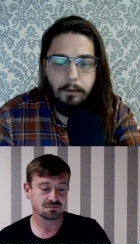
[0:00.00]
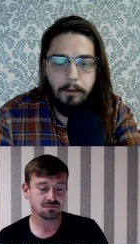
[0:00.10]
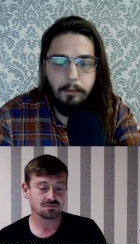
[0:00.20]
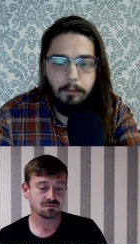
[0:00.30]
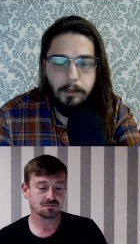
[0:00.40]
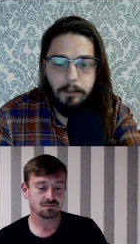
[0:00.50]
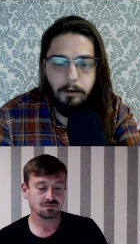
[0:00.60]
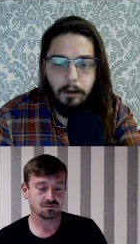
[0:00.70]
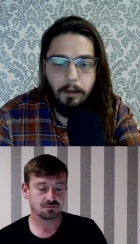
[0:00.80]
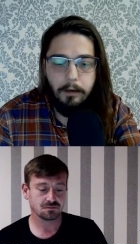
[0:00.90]
Speaker 1: I'm going to turn
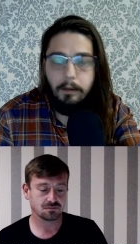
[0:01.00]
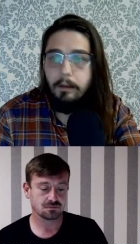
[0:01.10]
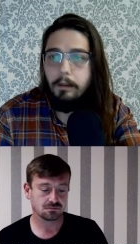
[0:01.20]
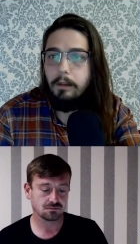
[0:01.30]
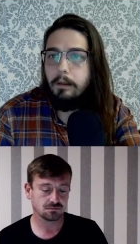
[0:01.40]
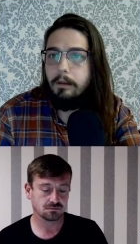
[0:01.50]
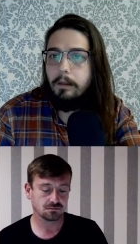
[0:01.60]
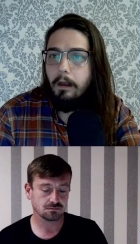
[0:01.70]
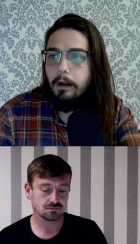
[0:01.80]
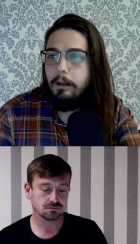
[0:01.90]
on the
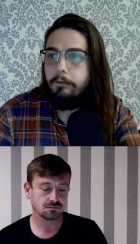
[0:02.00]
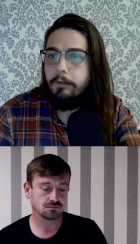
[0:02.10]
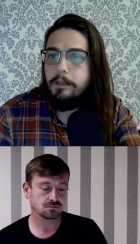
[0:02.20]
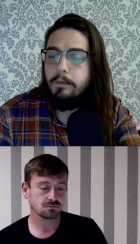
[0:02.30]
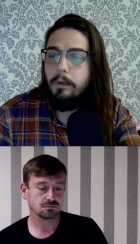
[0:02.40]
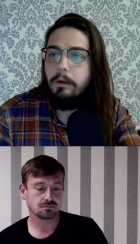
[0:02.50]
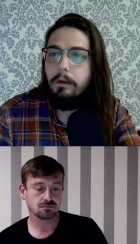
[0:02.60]
audio for this one.